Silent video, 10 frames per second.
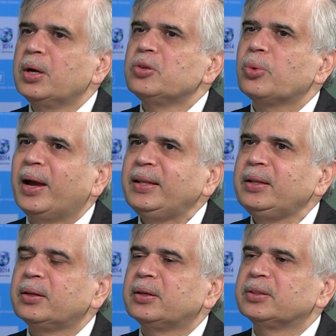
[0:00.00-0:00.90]
So I
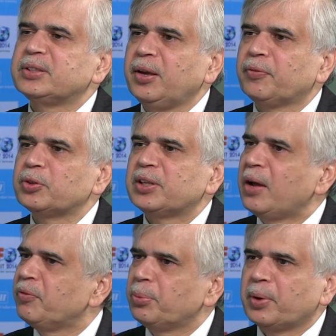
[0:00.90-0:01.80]
think the CFO's
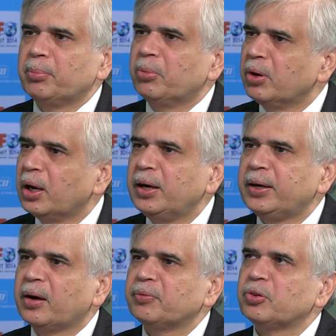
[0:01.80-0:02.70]
life has become really
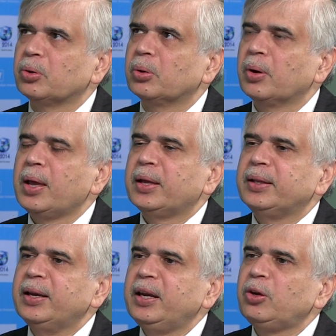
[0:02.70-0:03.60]
tough. So
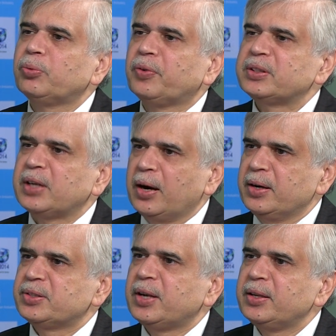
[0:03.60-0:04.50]
they need to first
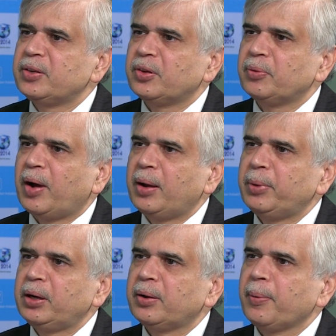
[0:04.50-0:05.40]
understand this
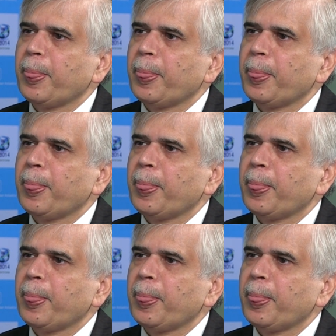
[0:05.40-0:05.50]
environment.